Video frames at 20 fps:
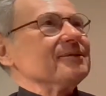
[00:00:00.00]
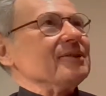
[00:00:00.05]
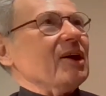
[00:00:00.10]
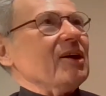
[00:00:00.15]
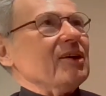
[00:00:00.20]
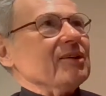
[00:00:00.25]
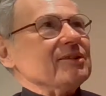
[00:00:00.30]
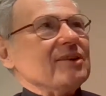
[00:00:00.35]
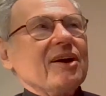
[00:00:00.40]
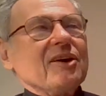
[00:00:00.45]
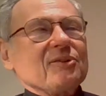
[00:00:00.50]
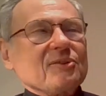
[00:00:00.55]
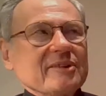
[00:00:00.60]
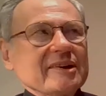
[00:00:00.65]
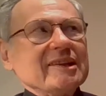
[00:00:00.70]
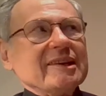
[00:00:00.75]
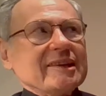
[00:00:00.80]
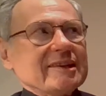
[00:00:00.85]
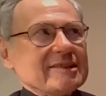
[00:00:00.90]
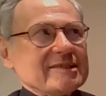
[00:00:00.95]
No, not
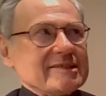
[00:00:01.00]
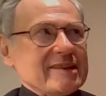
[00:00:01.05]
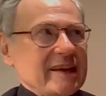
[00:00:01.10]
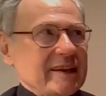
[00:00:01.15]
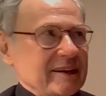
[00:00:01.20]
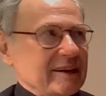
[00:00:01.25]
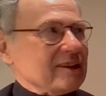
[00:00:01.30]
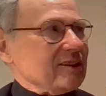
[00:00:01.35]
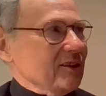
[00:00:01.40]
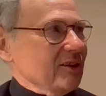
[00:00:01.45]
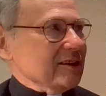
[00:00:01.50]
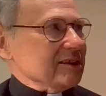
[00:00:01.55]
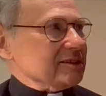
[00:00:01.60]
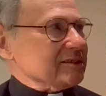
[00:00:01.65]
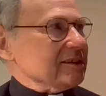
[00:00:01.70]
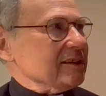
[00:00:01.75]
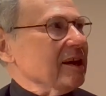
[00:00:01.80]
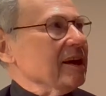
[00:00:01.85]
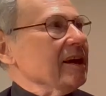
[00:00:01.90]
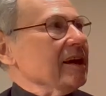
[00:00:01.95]
really Santa Claus.
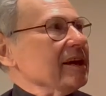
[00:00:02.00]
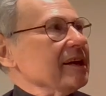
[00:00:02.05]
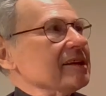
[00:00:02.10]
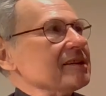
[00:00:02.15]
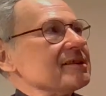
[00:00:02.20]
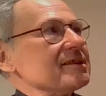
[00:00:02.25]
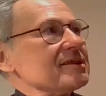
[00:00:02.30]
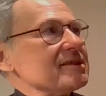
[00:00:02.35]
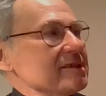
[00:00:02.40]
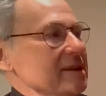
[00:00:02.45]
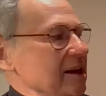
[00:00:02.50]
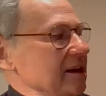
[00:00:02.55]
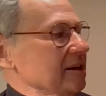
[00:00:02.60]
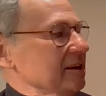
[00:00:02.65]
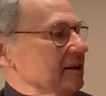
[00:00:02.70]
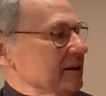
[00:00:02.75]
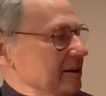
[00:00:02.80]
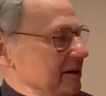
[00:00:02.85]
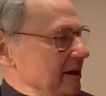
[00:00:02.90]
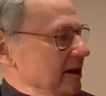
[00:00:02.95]
It's
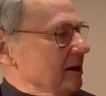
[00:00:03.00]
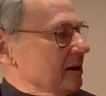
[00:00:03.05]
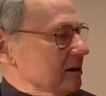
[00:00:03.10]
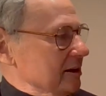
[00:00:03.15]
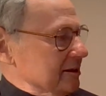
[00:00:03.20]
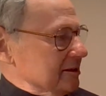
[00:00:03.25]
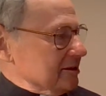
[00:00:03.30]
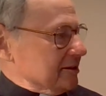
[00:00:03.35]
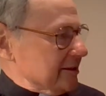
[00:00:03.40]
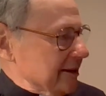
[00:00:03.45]
St. Nicholas.